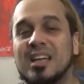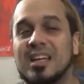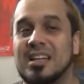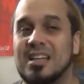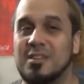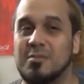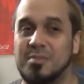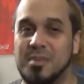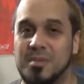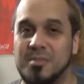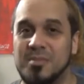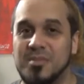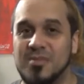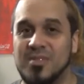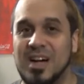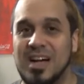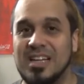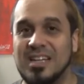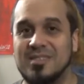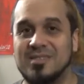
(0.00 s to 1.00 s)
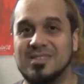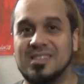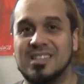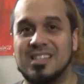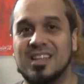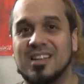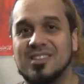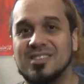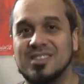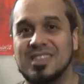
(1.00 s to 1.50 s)
These people find
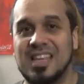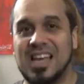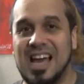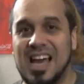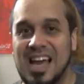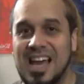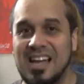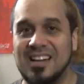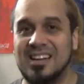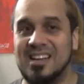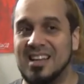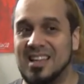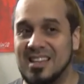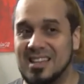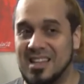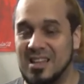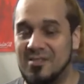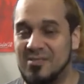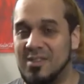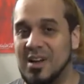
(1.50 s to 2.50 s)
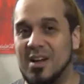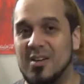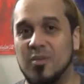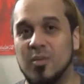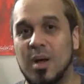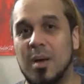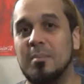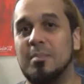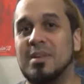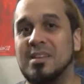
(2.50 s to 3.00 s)
themselves gagged, they find
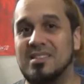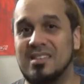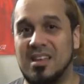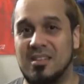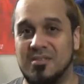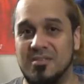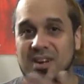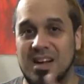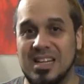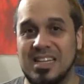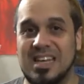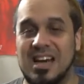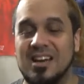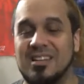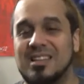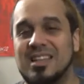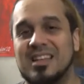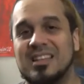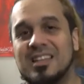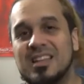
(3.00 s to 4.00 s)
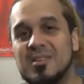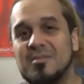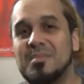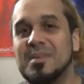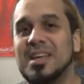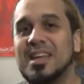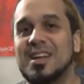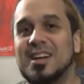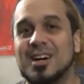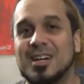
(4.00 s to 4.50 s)
weapons, they find out that they're
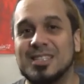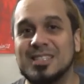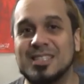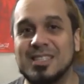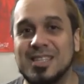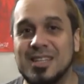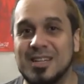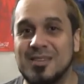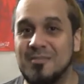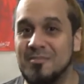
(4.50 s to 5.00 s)
being hunted.